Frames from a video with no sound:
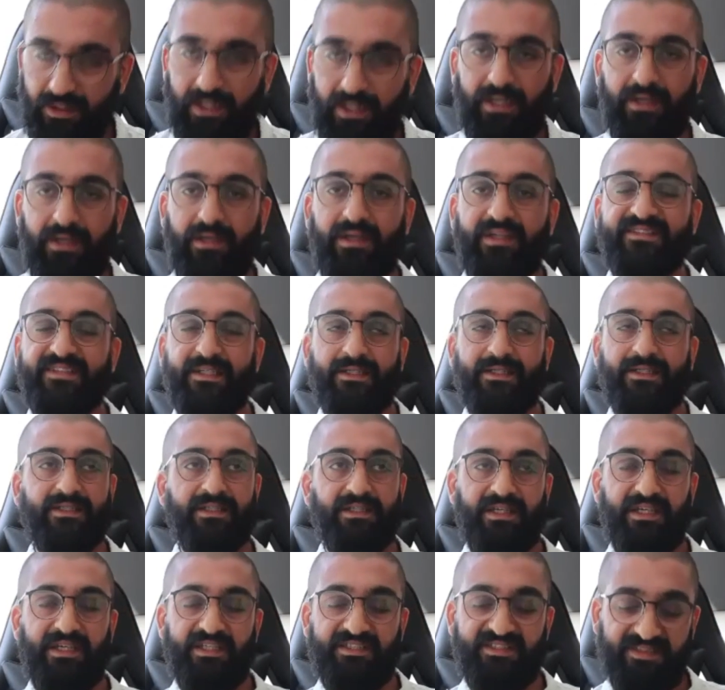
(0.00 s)
Exactly.
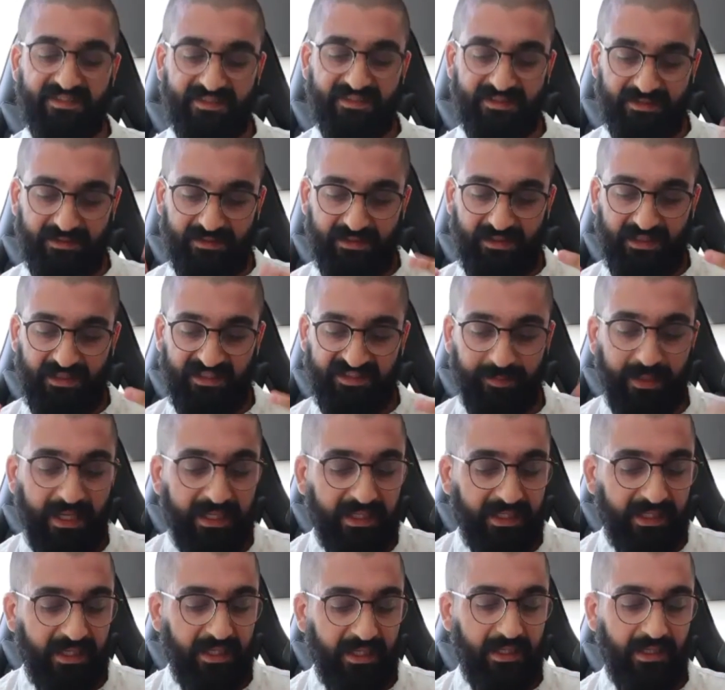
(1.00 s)
It's
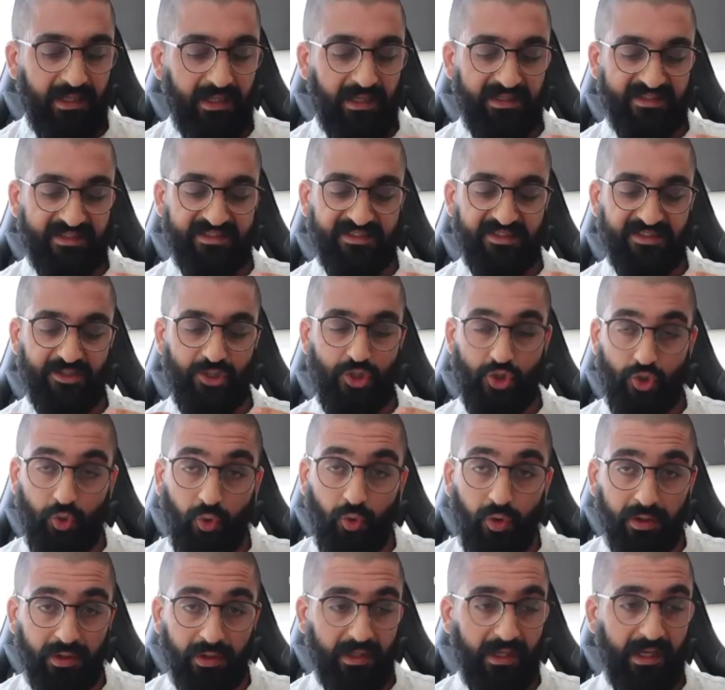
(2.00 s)
panicky, it's short,
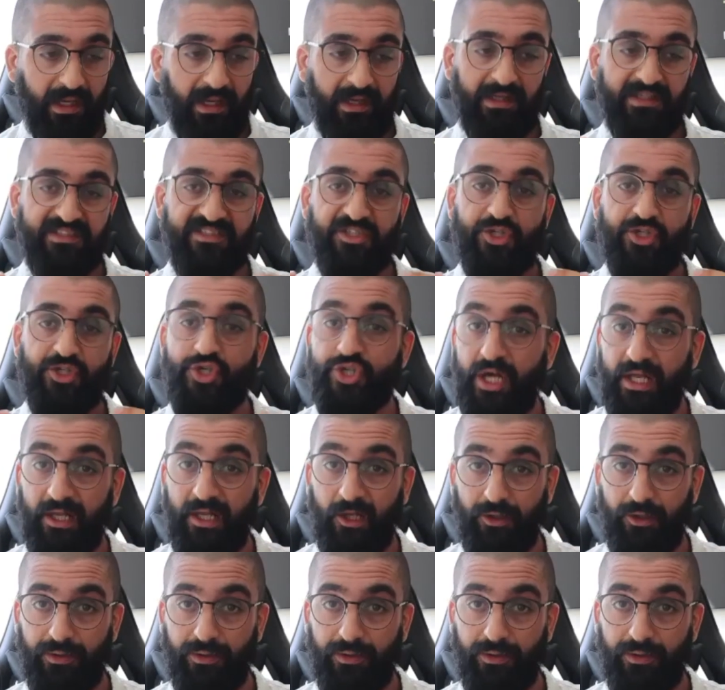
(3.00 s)
and it's shallow.